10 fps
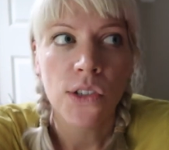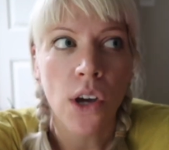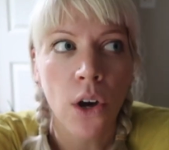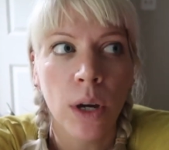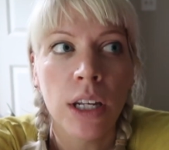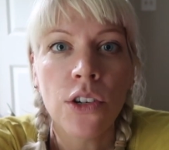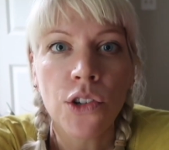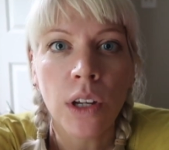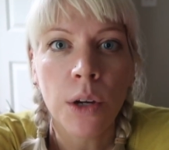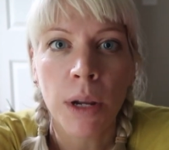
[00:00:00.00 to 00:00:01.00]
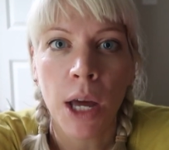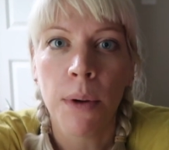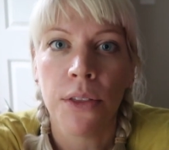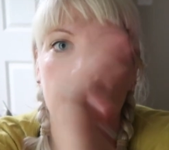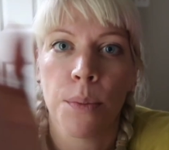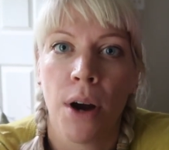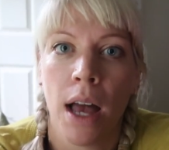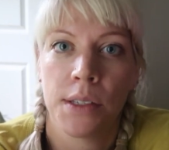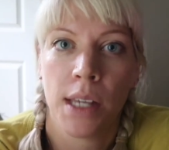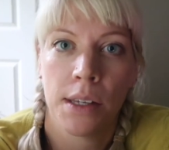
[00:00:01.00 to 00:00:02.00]
So initially when I went through the
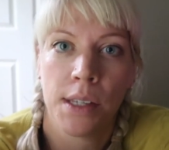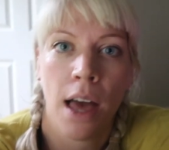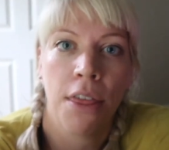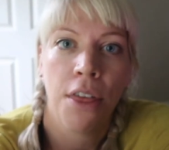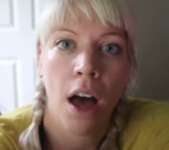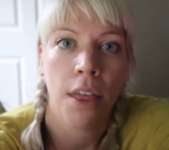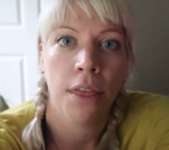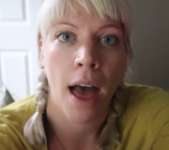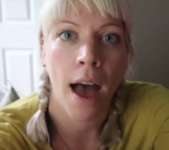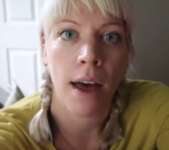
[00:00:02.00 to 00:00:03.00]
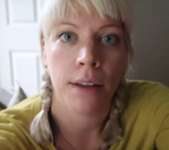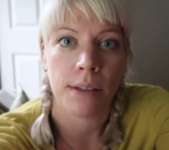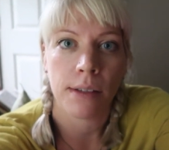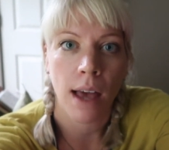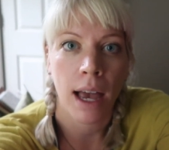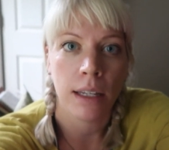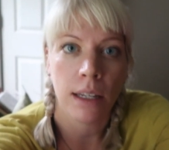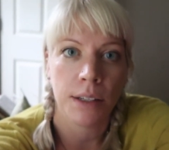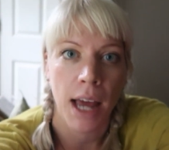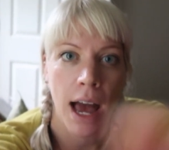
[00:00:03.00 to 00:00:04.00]
process, I thought that I needed to